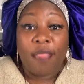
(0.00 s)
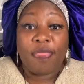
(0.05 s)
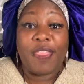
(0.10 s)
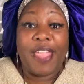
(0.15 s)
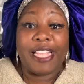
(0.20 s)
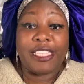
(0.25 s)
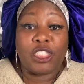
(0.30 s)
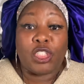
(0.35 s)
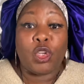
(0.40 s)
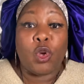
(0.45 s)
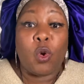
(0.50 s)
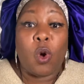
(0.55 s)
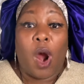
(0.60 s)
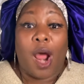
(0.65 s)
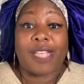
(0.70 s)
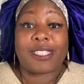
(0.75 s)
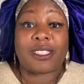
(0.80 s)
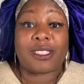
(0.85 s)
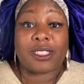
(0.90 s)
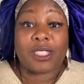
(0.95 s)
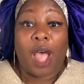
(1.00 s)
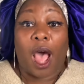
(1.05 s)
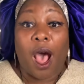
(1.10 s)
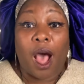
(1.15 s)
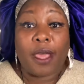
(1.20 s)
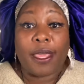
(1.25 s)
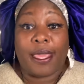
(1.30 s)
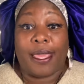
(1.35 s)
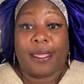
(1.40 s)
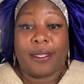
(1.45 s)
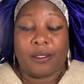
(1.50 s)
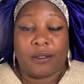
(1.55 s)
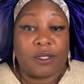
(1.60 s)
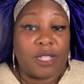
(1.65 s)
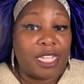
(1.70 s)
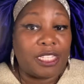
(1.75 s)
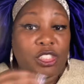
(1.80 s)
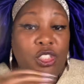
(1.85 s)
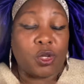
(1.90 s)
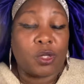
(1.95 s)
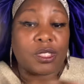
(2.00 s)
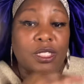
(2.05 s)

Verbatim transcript: that you are stalking, that you're